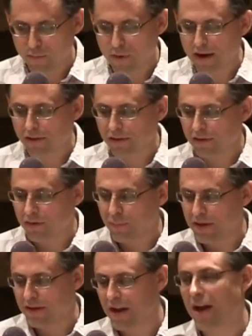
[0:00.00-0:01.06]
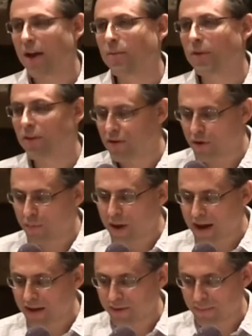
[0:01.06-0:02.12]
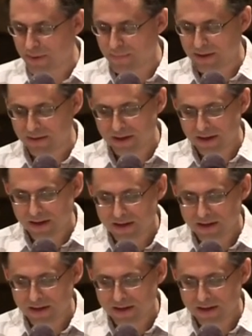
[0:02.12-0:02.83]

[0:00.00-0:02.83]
Regularly spend time with a no buy commitment,